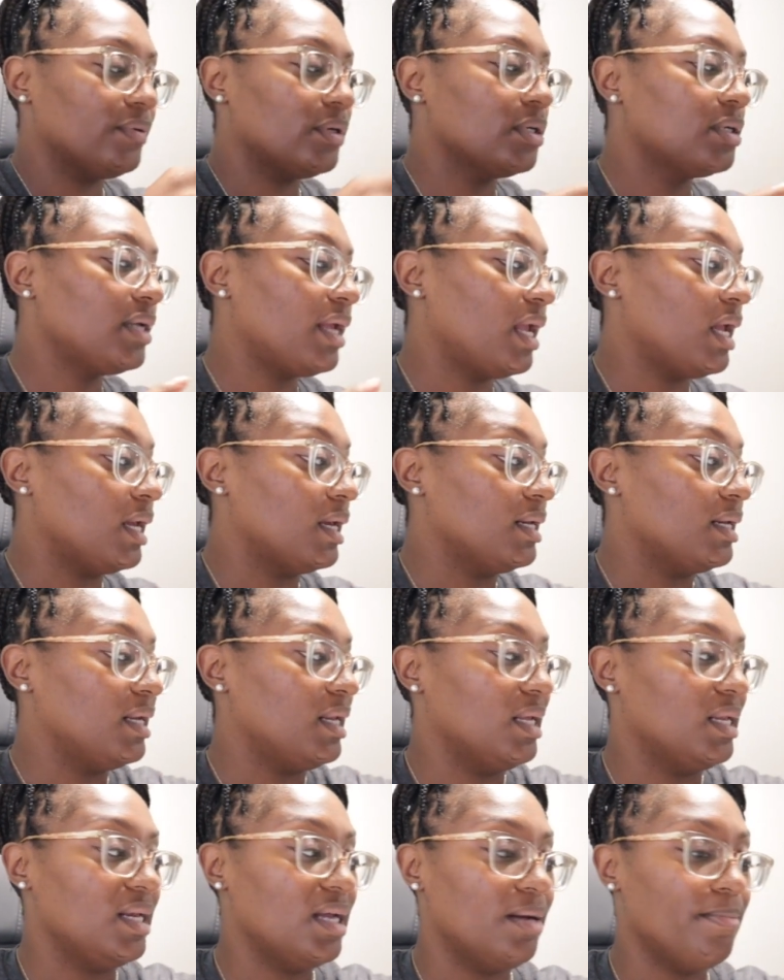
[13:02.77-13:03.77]
And it
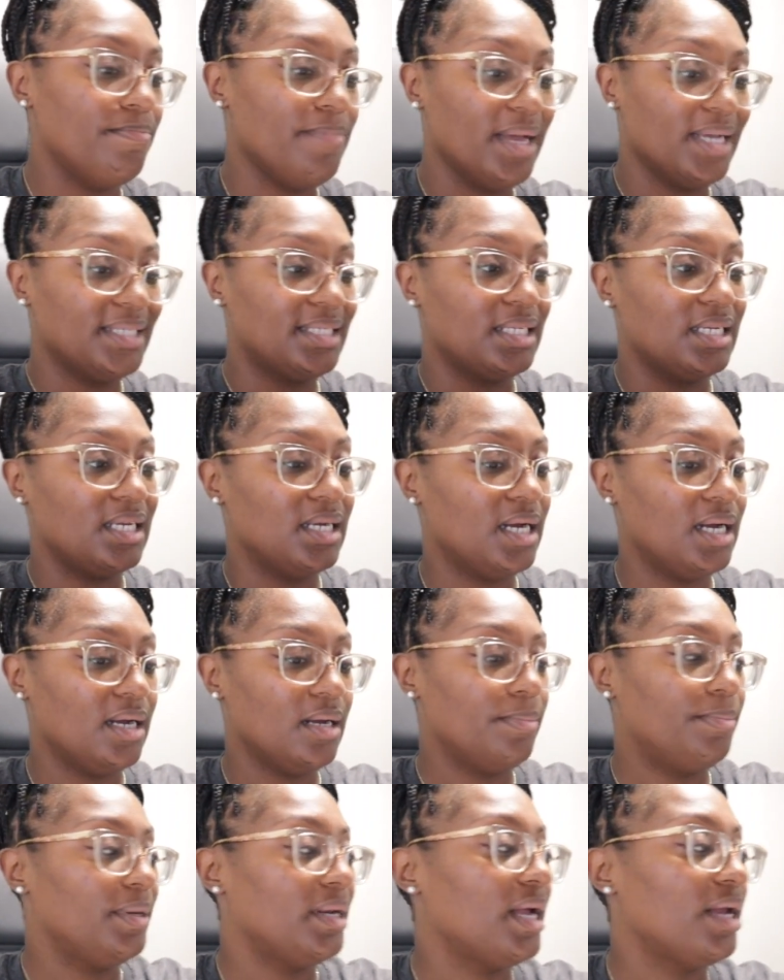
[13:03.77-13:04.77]
ended up messing it
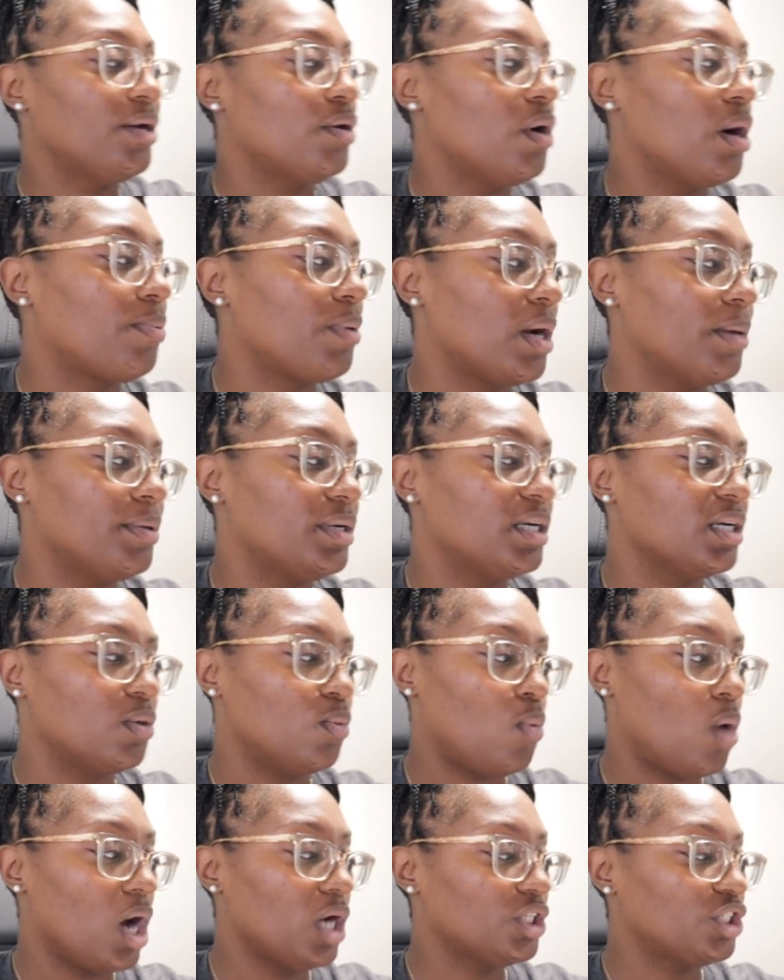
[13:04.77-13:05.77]
up. And I know I probably could
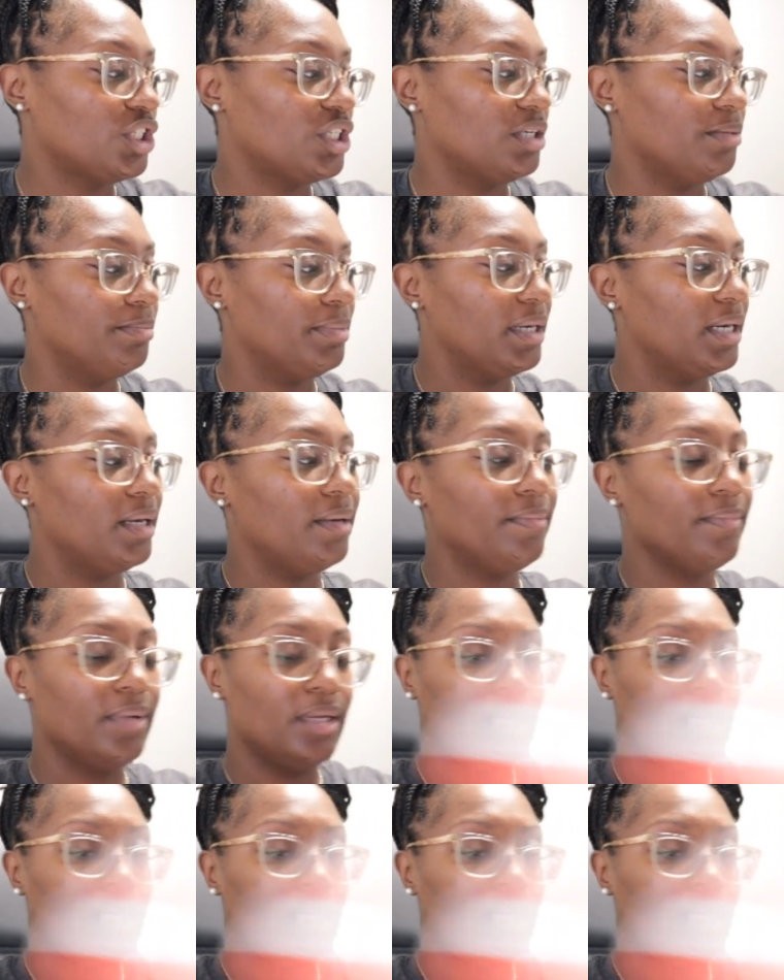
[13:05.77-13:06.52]
have washed it, but